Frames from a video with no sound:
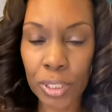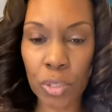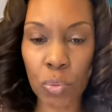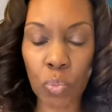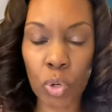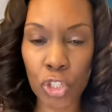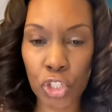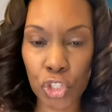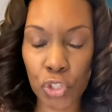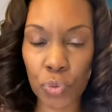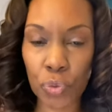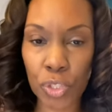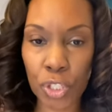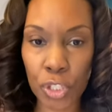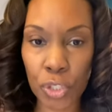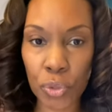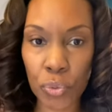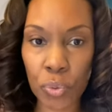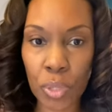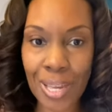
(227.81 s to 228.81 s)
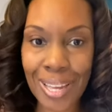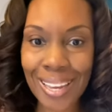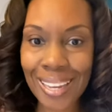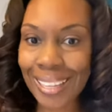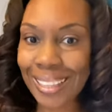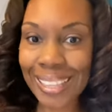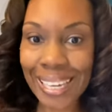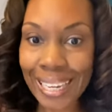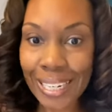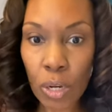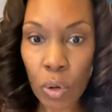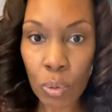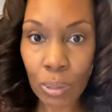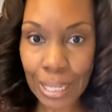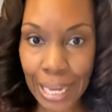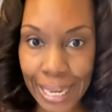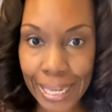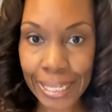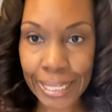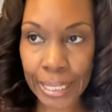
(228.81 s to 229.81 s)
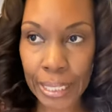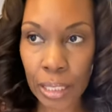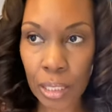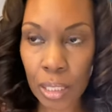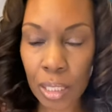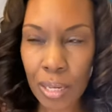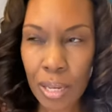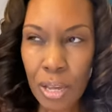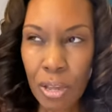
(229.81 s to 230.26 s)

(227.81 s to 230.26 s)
in what you do, they don't like it.